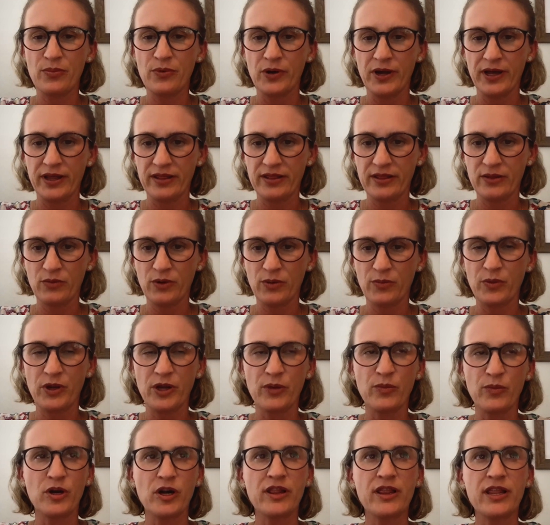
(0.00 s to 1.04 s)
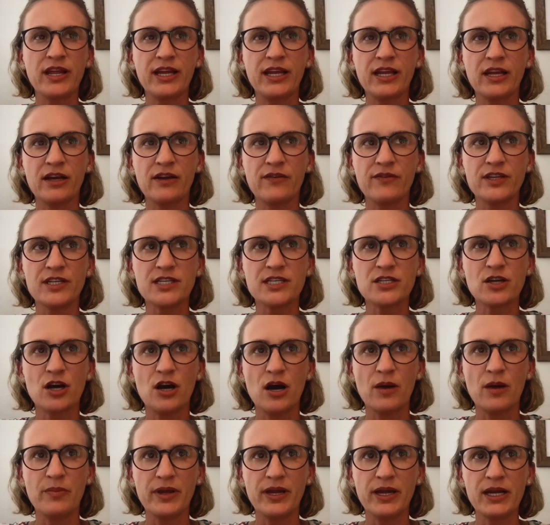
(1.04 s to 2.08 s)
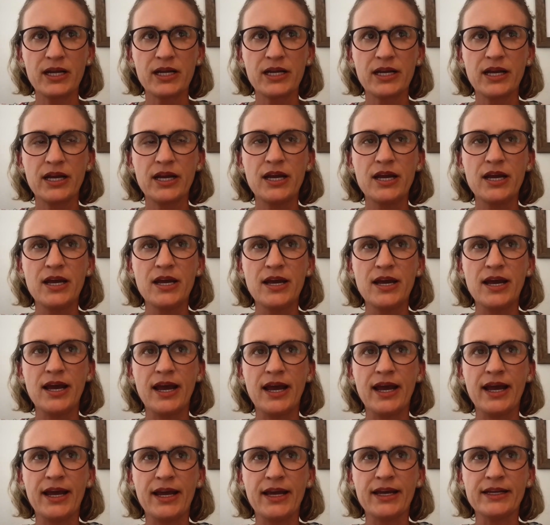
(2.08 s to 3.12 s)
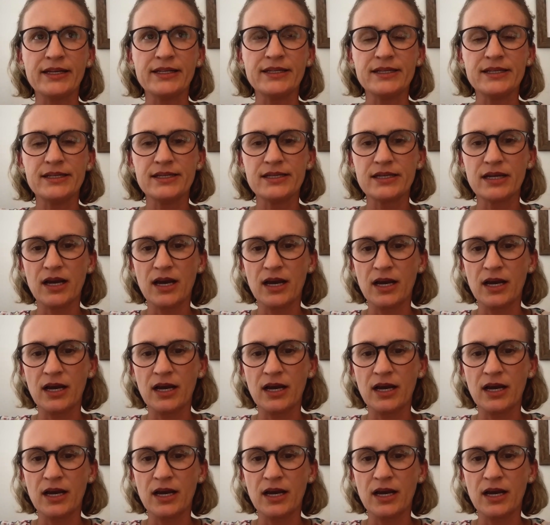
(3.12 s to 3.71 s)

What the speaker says: with when we were thinking of this topic, and,